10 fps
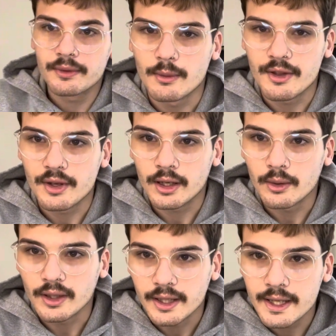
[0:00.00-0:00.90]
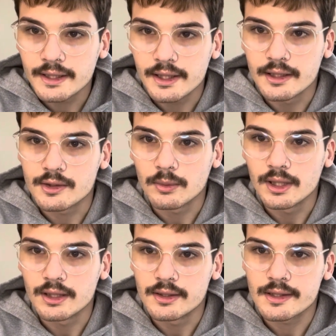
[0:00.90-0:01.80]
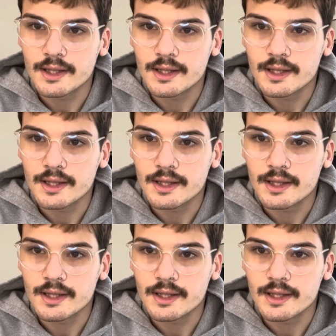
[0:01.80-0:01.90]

So I thought going into this was,